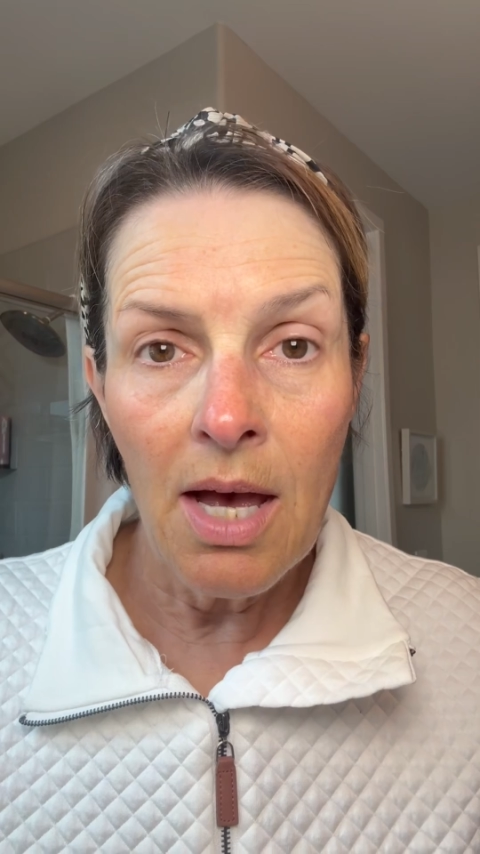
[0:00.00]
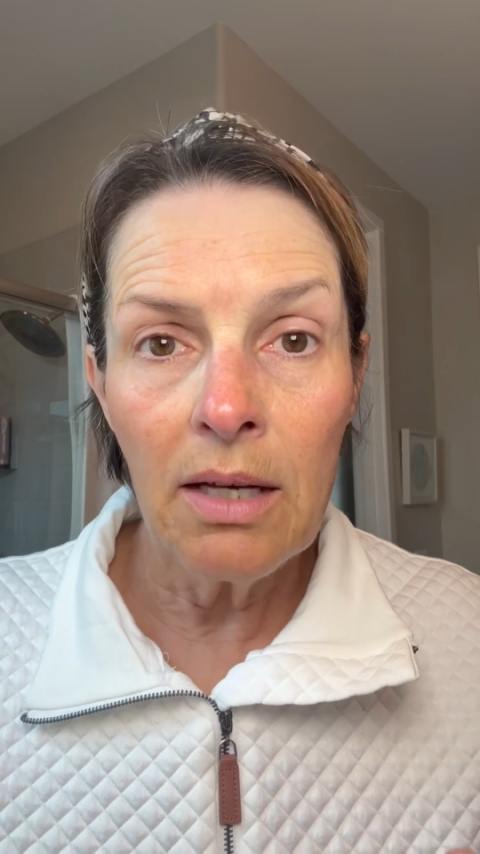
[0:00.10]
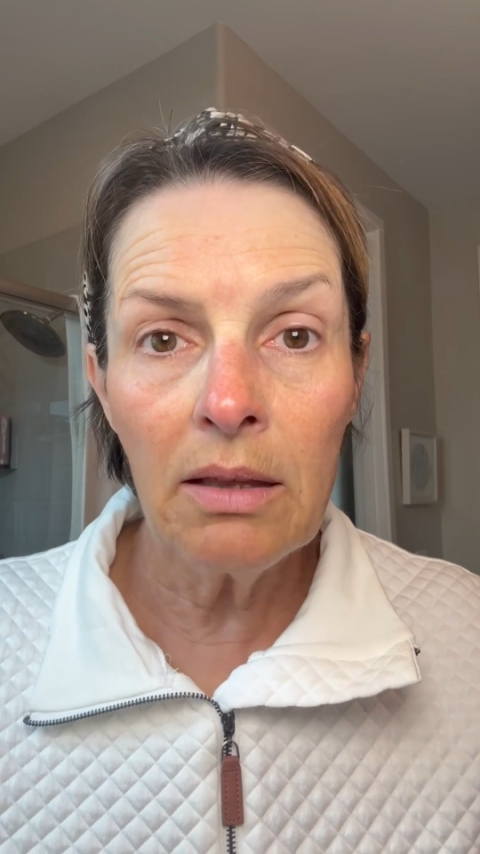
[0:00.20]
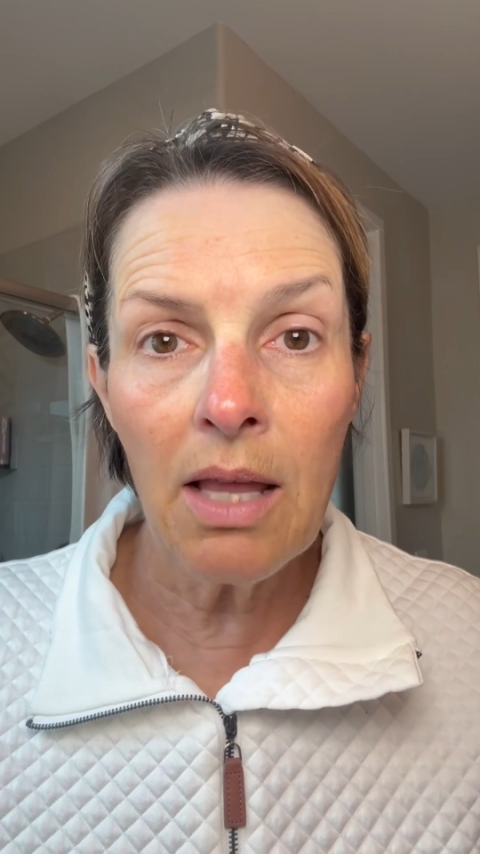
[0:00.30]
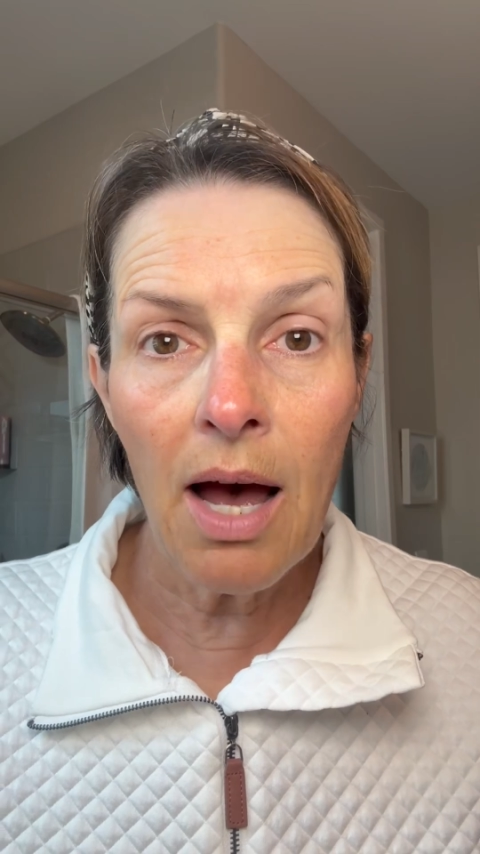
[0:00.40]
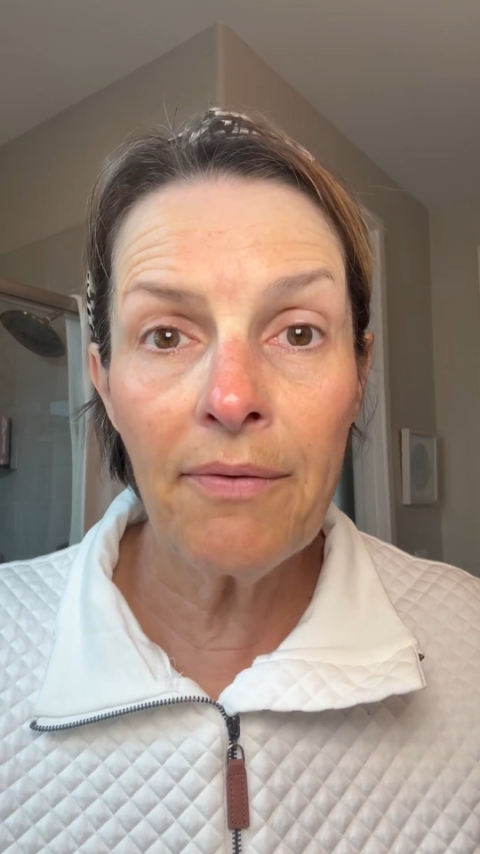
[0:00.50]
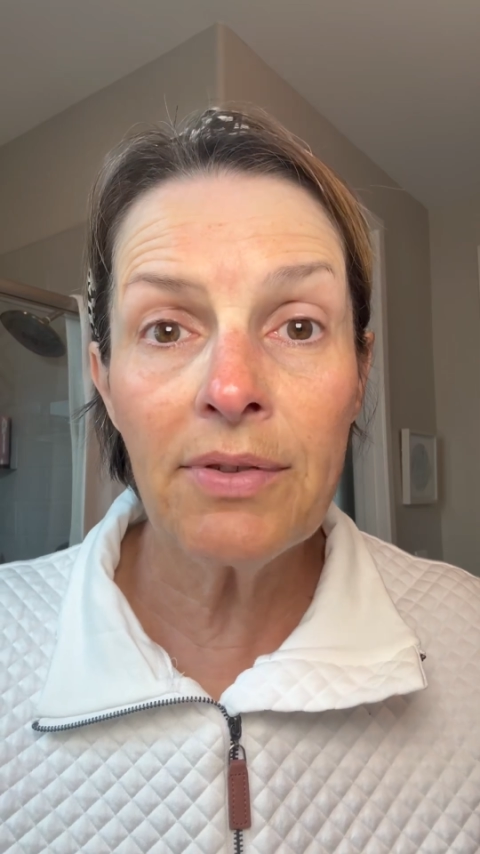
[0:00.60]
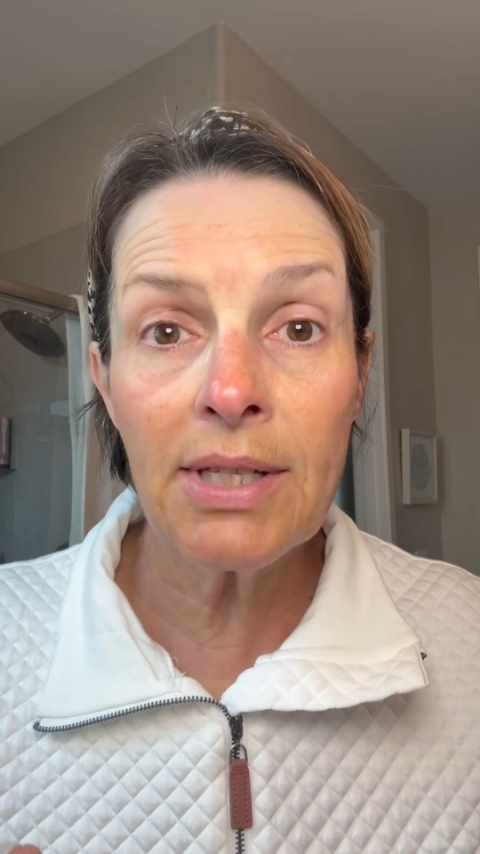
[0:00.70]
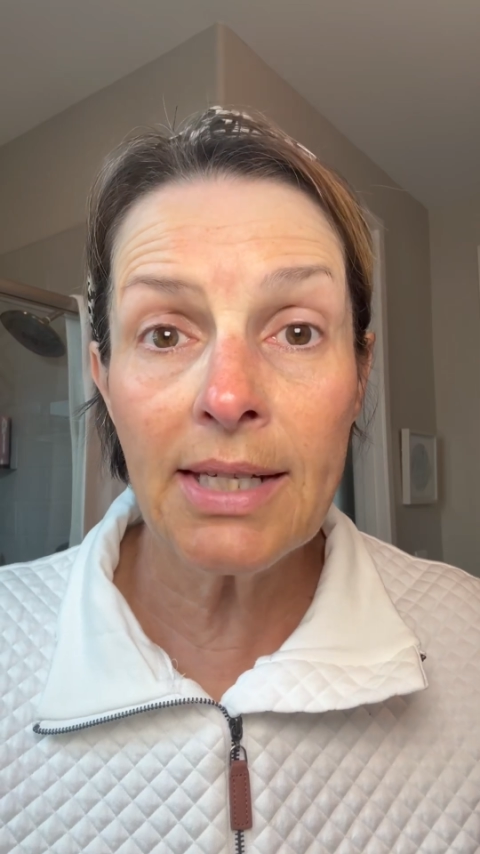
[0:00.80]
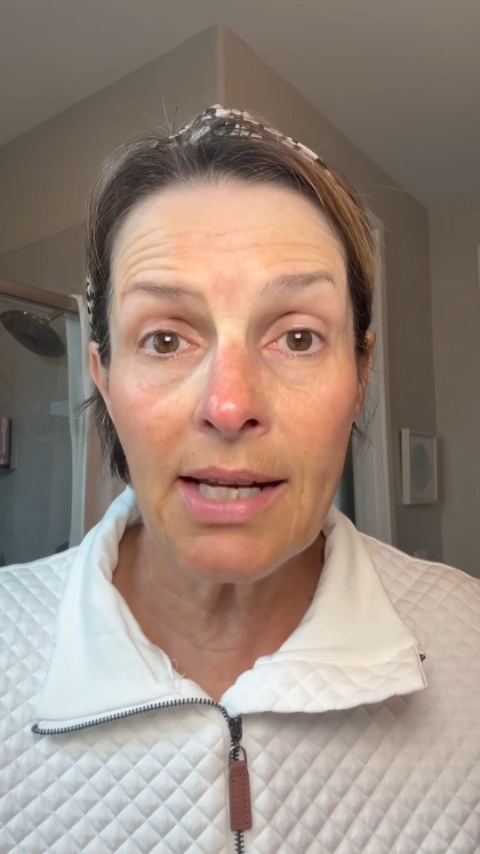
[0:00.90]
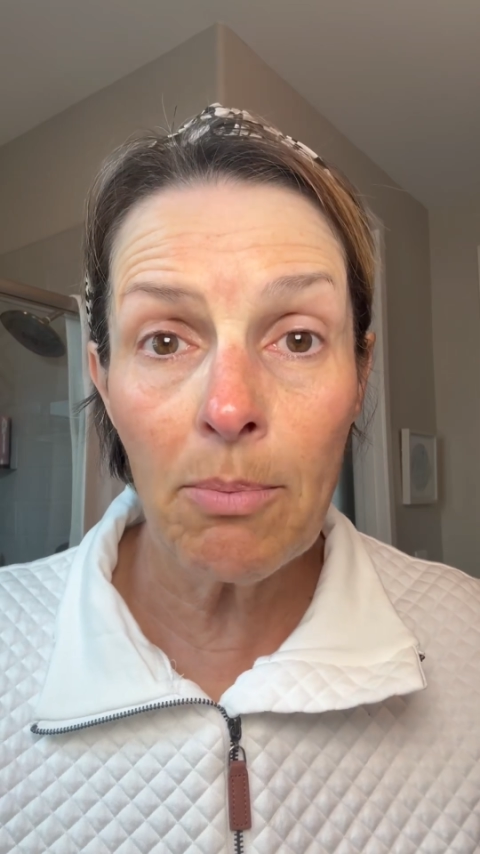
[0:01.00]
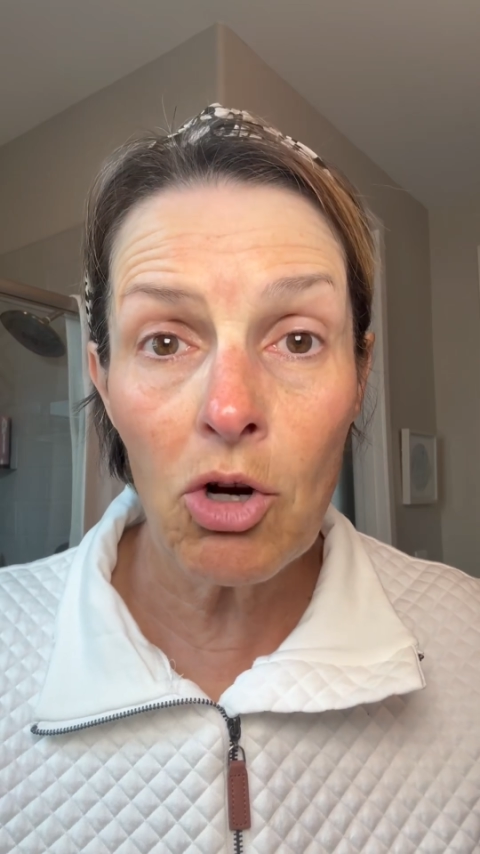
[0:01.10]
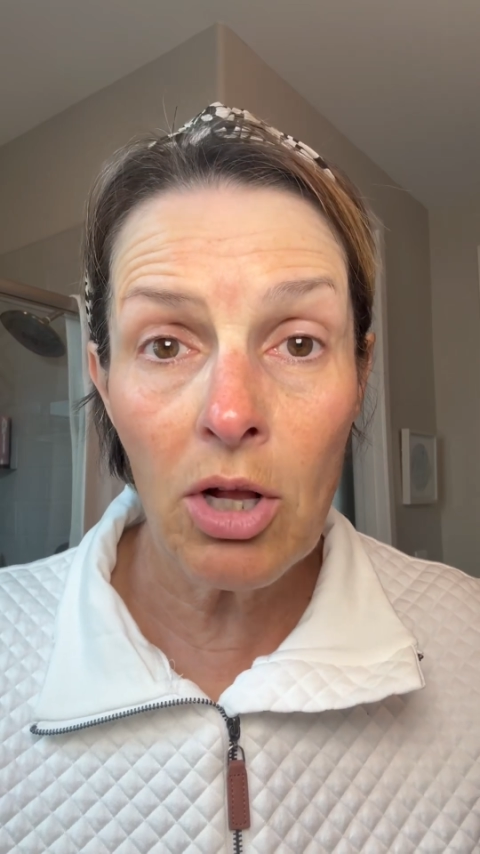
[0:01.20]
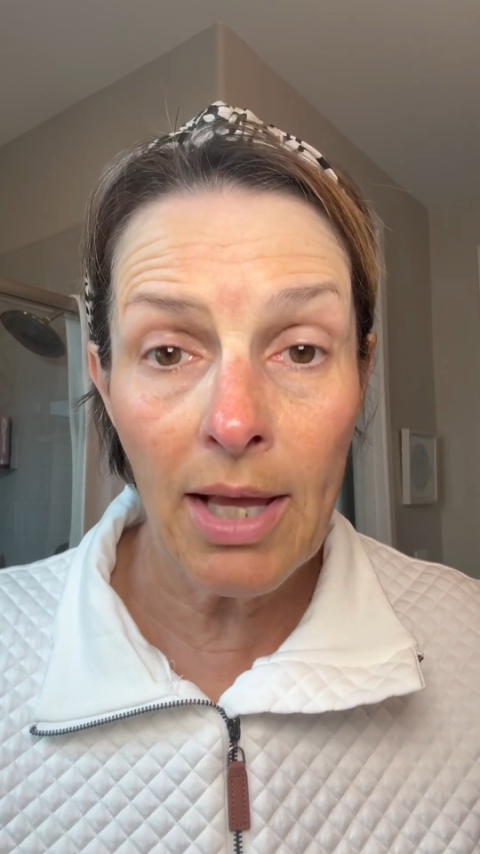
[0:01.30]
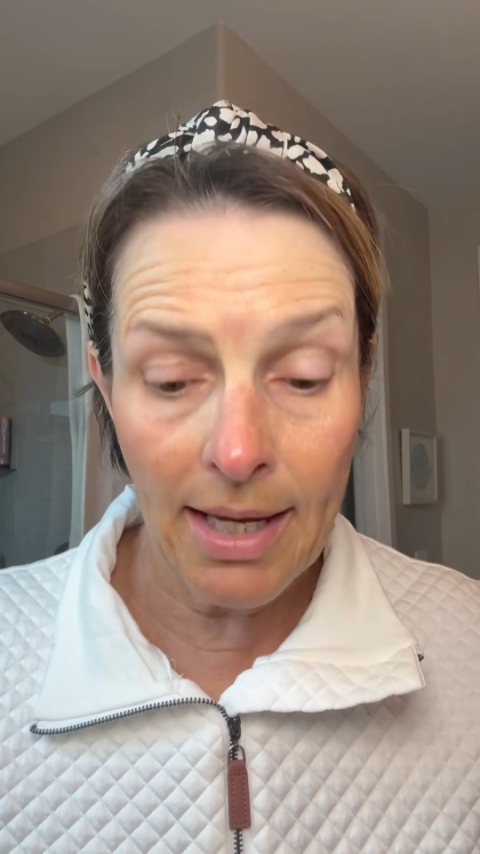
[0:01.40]
love to double
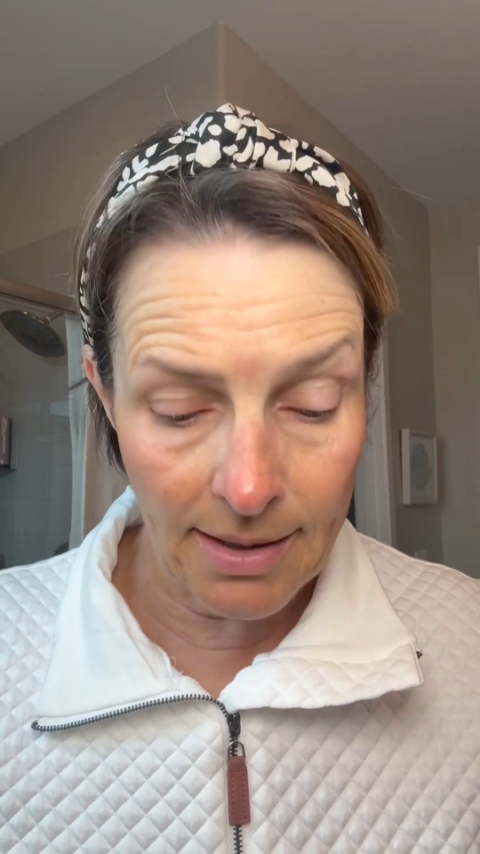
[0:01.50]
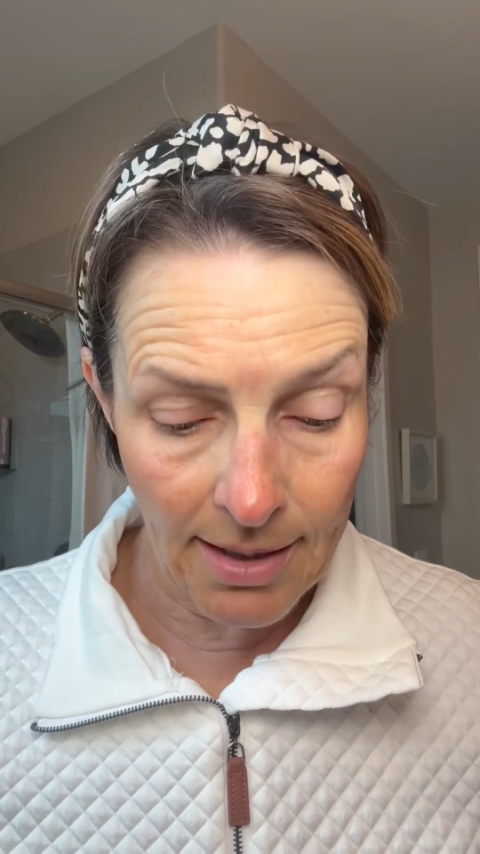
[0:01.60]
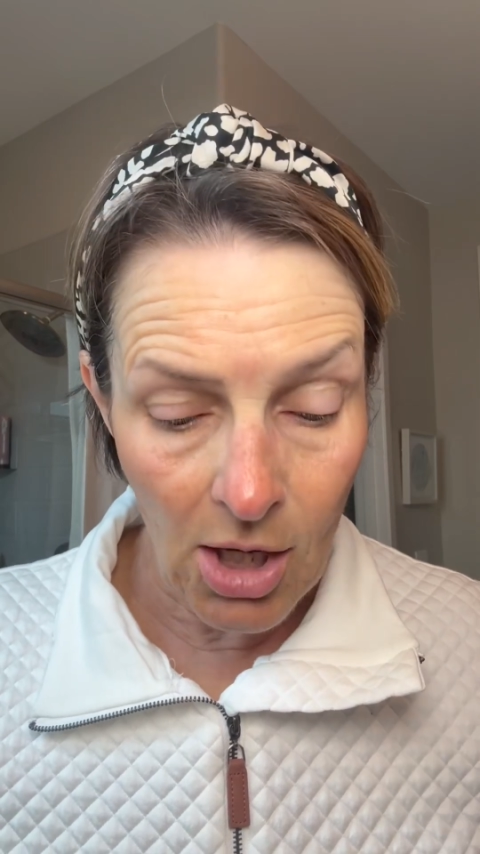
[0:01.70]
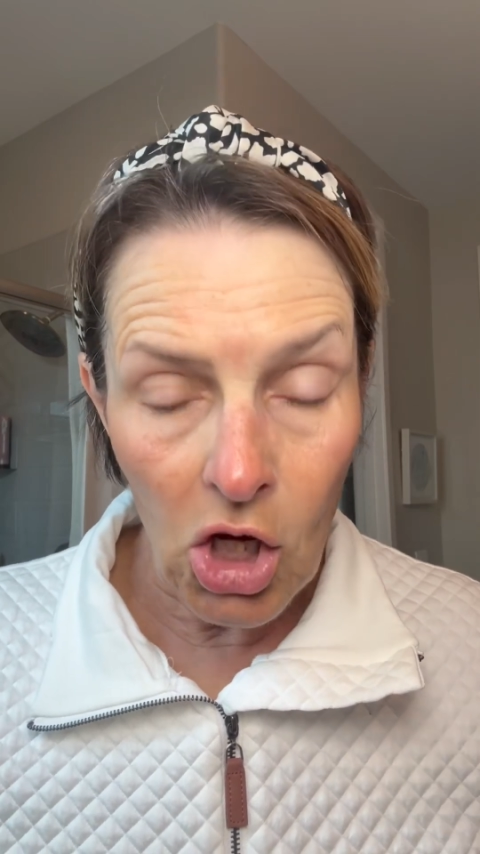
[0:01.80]
cleanse.